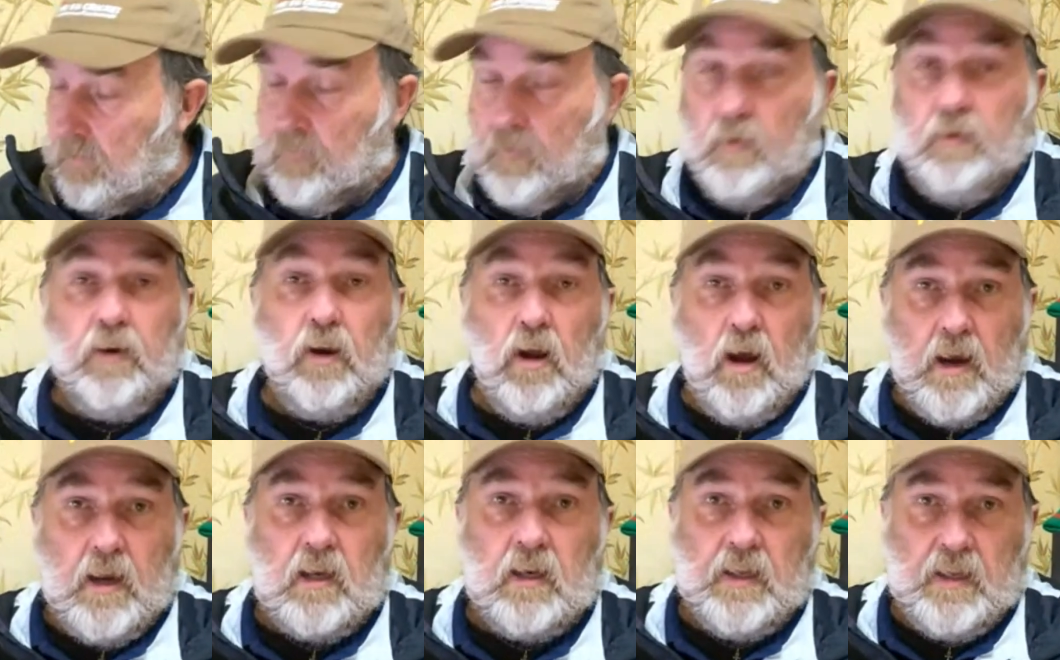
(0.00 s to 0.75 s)
Very
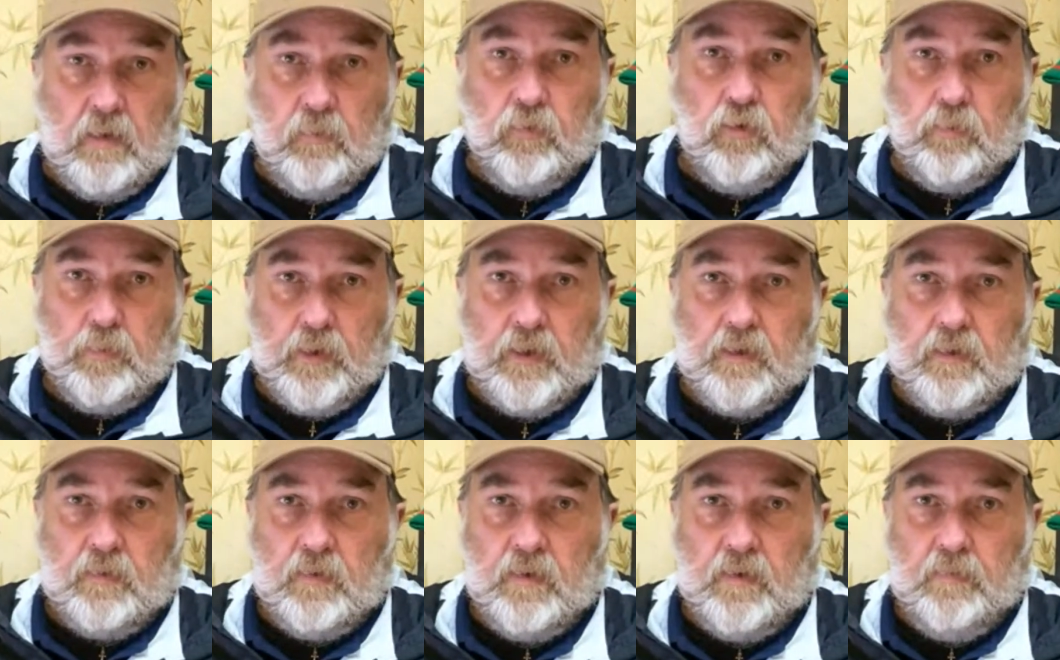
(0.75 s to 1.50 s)
likely he will
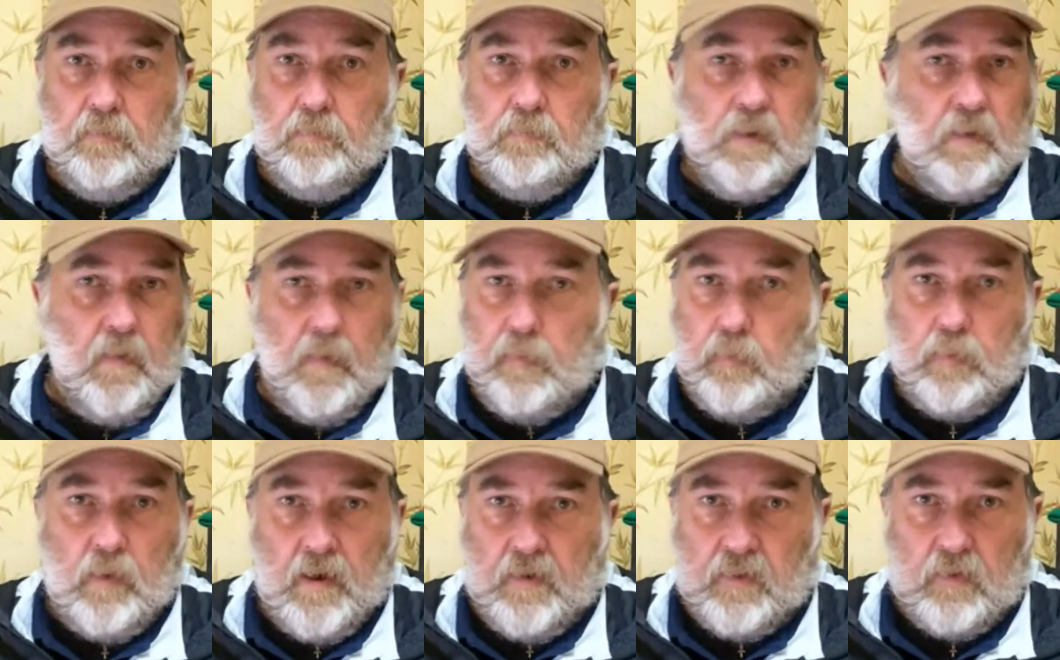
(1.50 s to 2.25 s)
be, but he
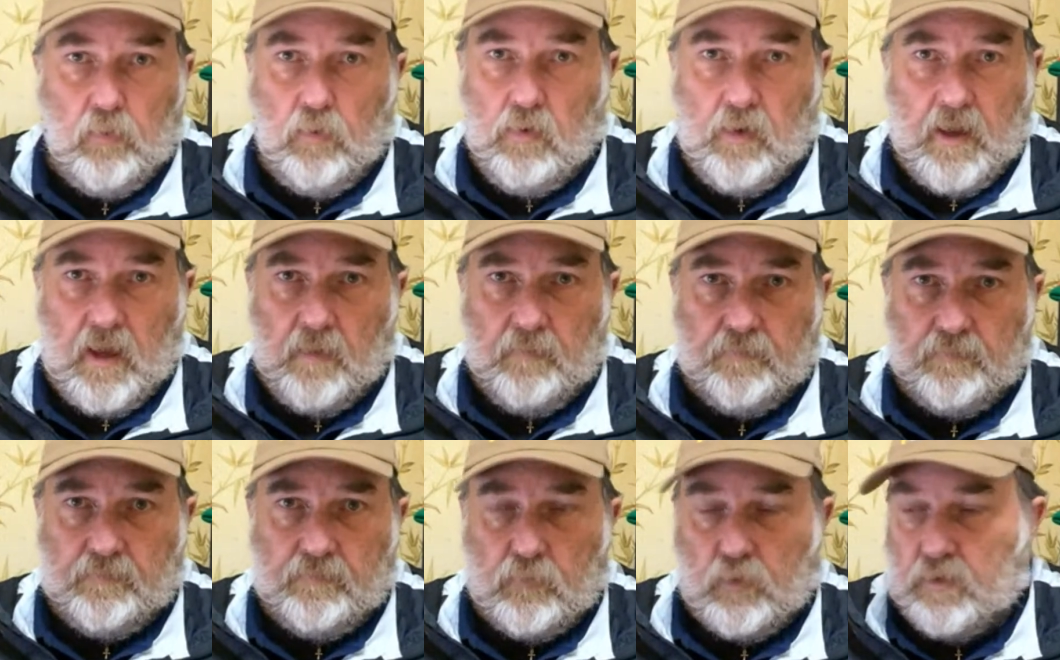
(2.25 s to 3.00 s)
won't be playing the World
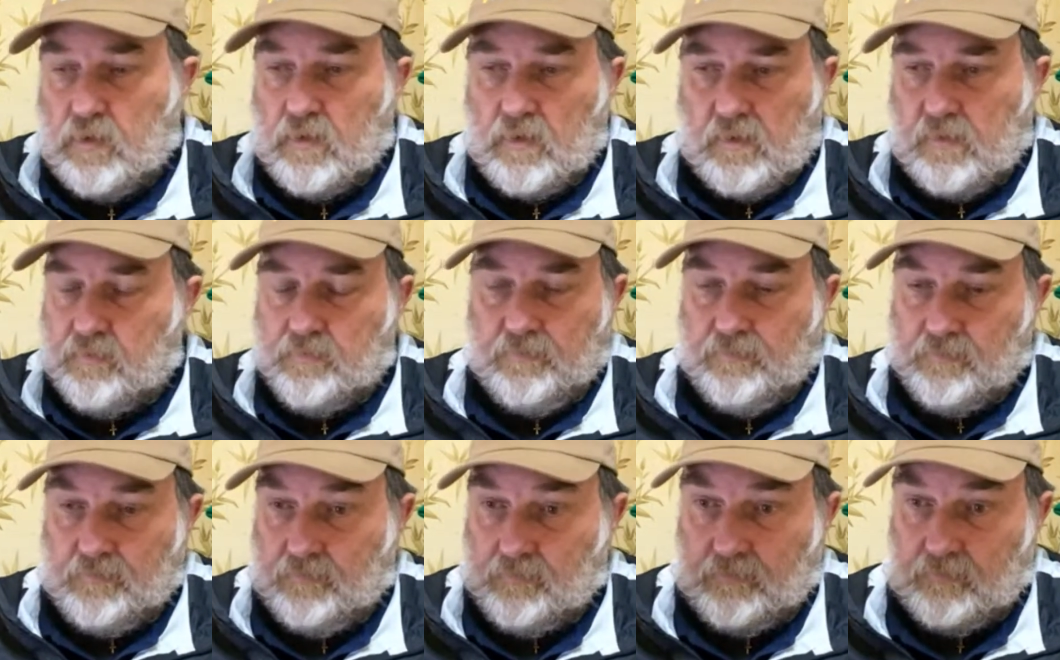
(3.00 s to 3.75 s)
Cup, which is
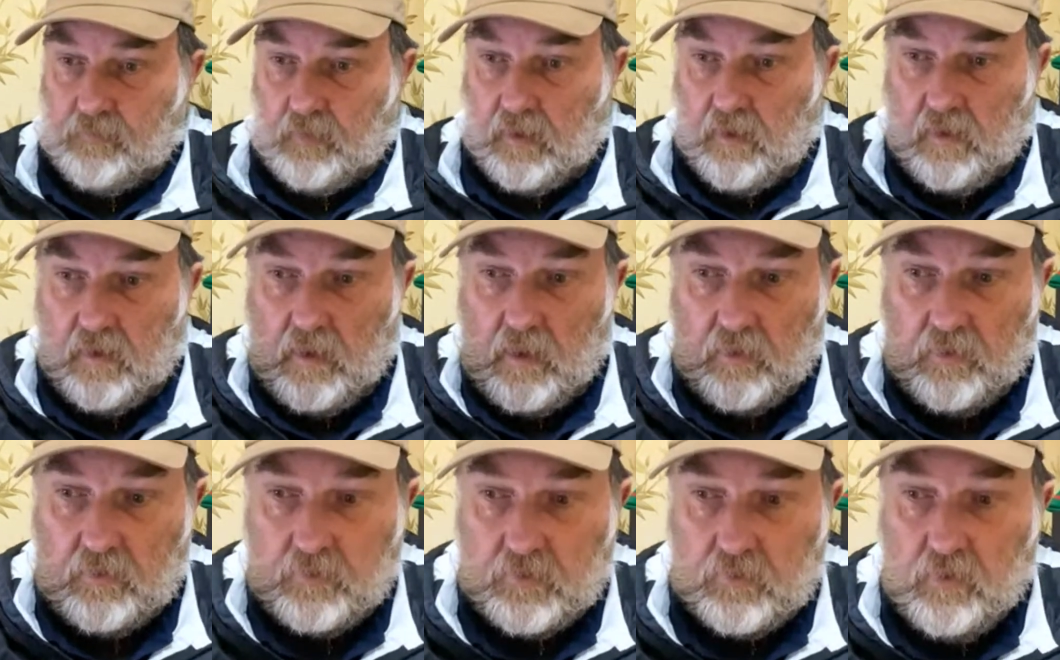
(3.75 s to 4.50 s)

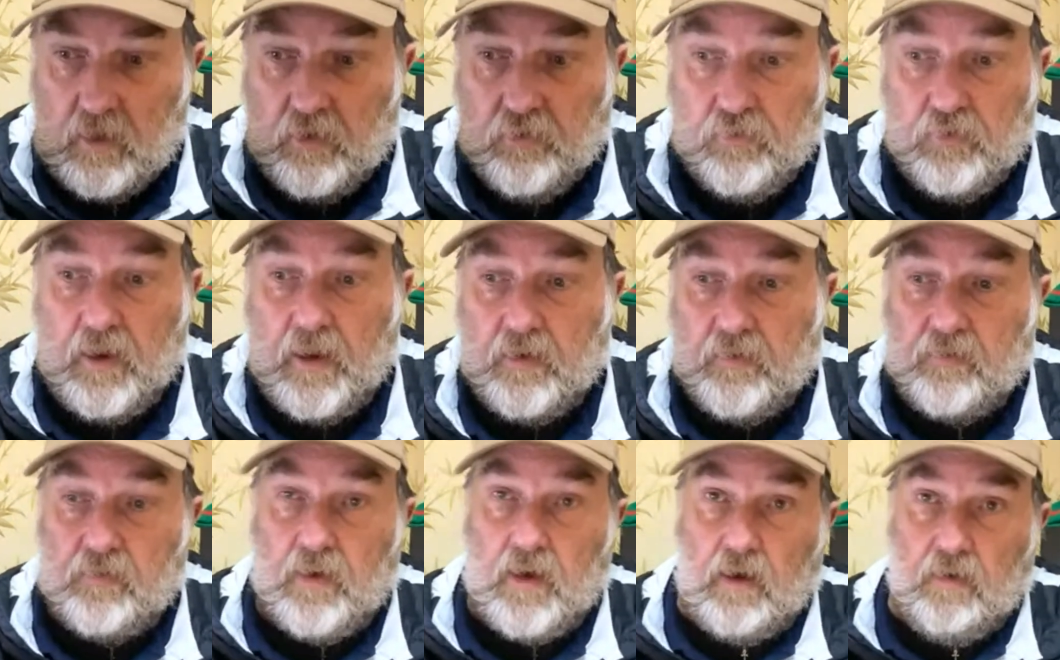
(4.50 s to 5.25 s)
a scratch your
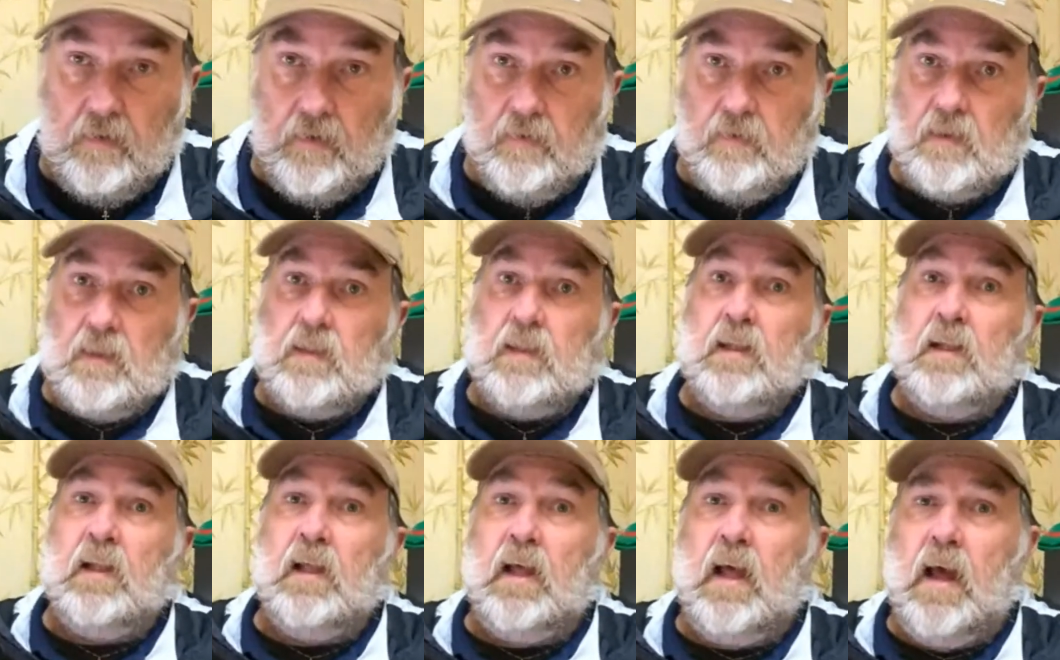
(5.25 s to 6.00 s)
head scenario,
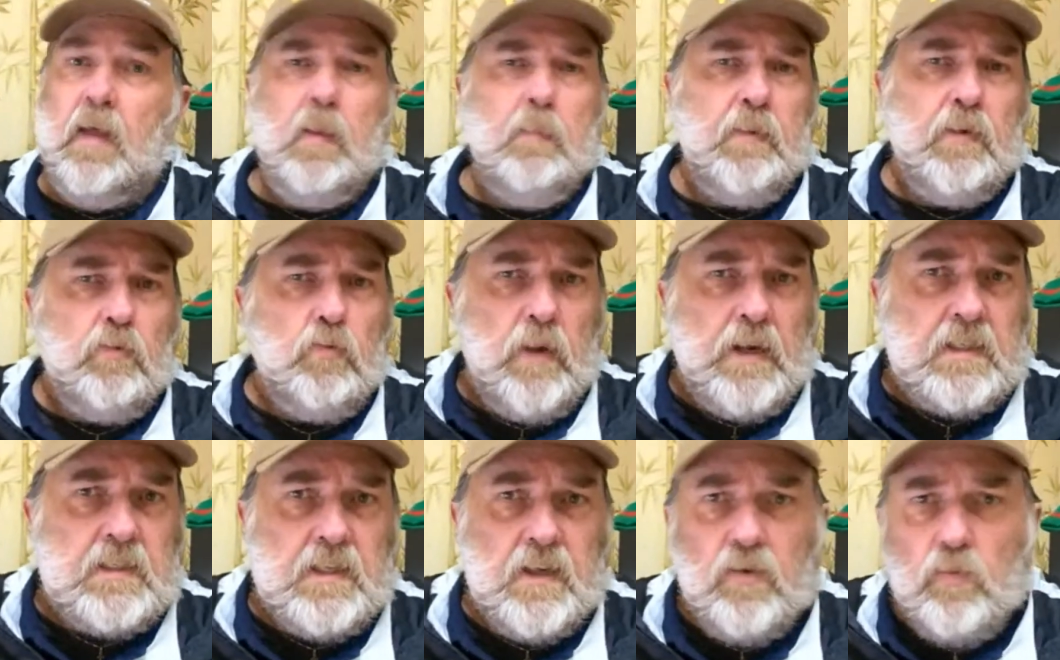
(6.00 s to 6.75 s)
and then be
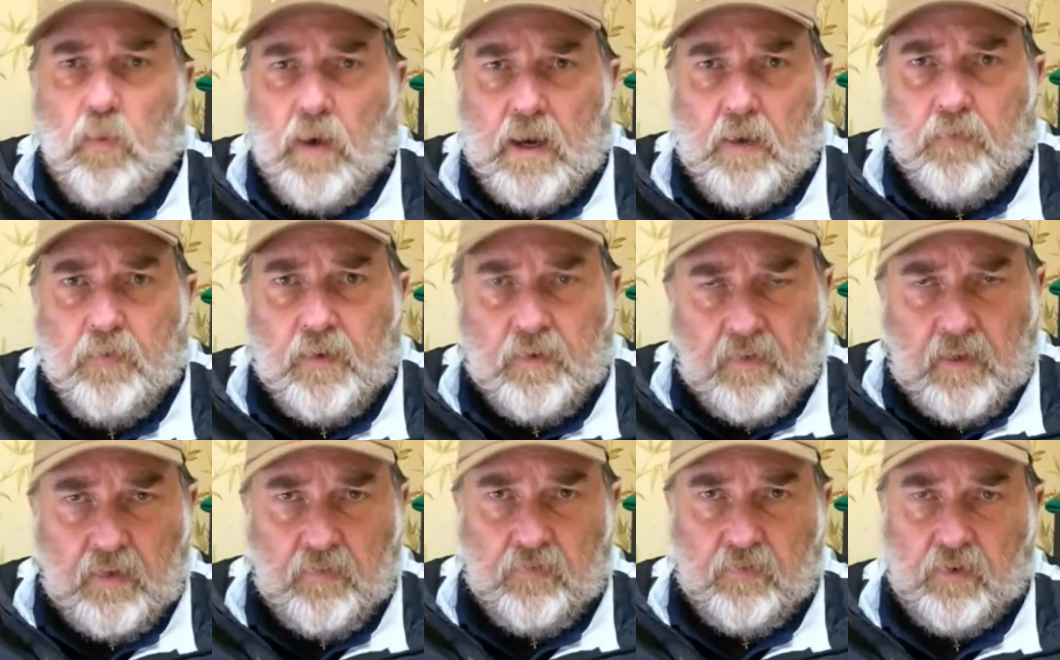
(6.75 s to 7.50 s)
rested and ready for the
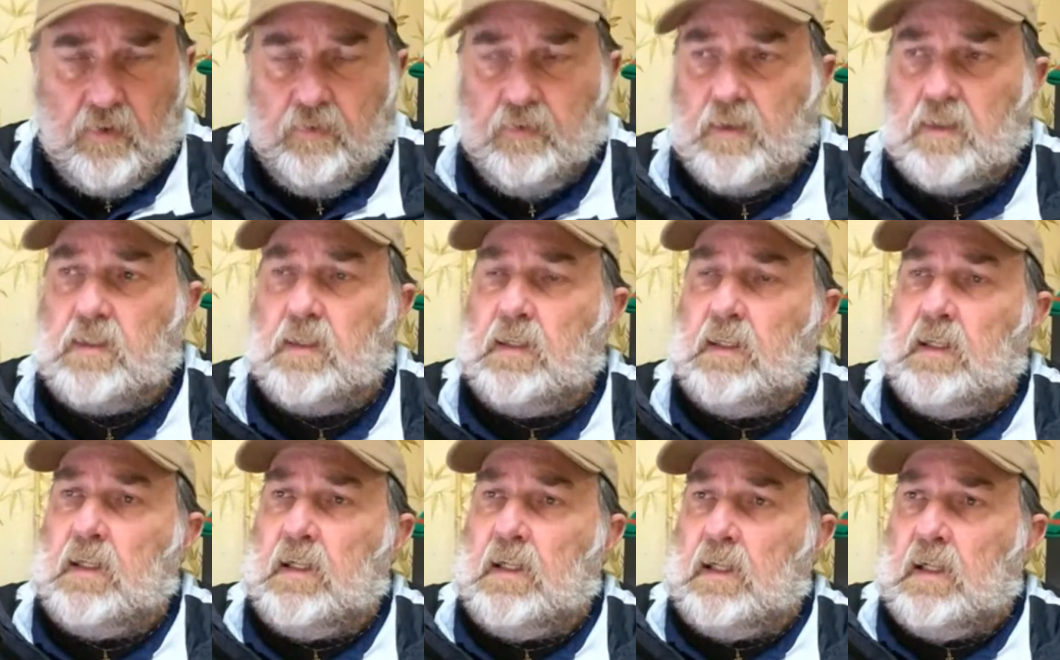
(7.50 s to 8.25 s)
Test
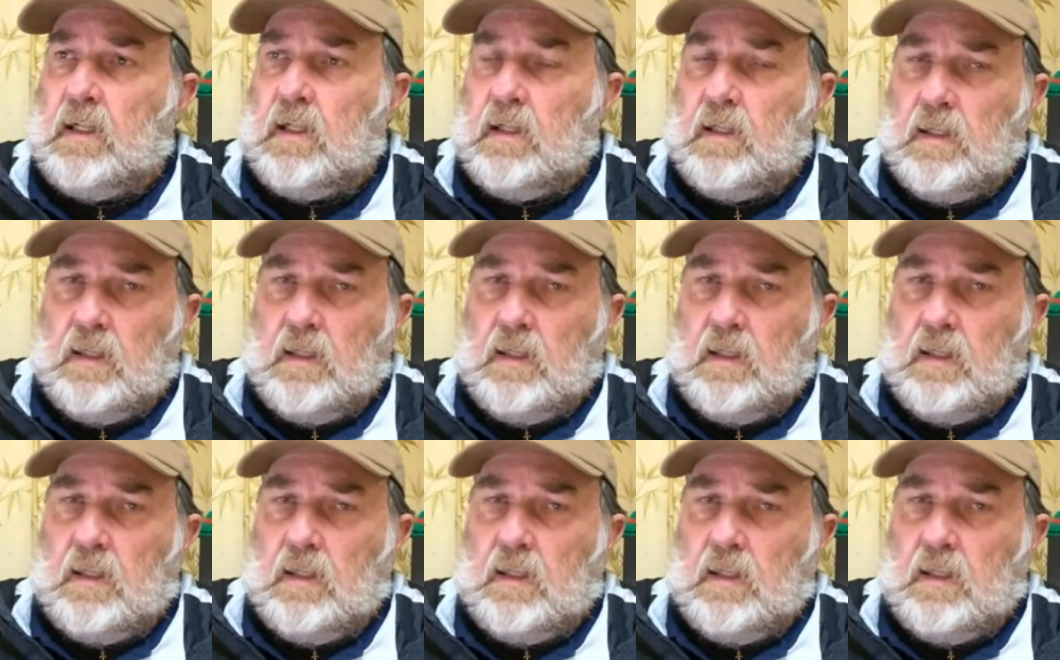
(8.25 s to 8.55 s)
series.